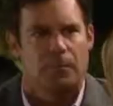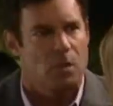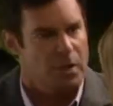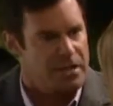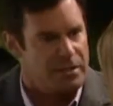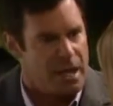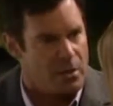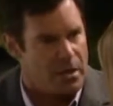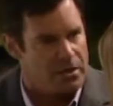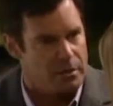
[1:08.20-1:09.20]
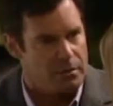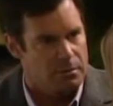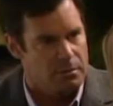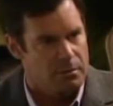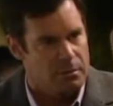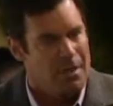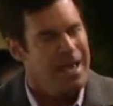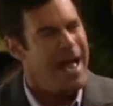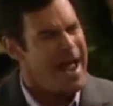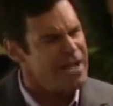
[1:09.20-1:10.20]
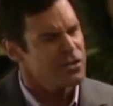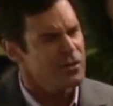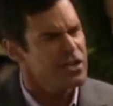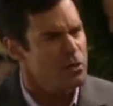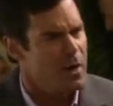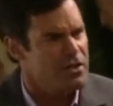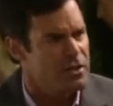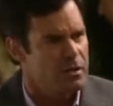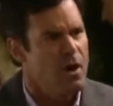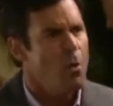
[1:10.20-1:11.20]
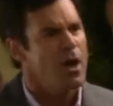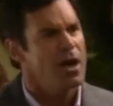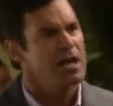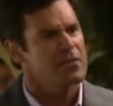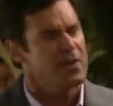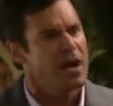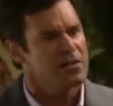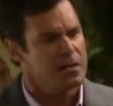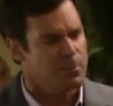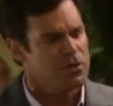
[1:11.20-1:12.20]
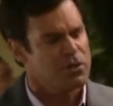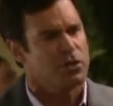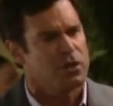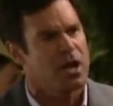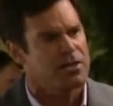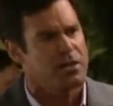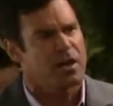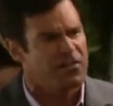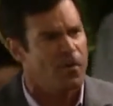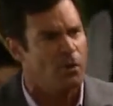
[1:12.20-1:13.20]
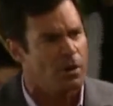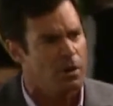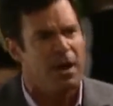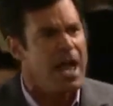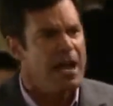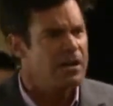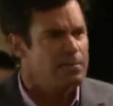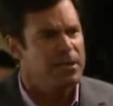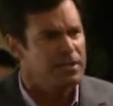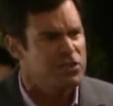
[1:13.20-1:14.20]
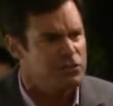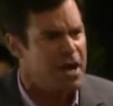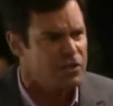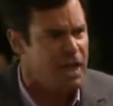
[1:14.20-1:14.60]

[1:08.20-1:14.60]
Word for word: Don't answer that question. Answer this question. What kind of cousin pushes her cousin on a foreigner in a completely strange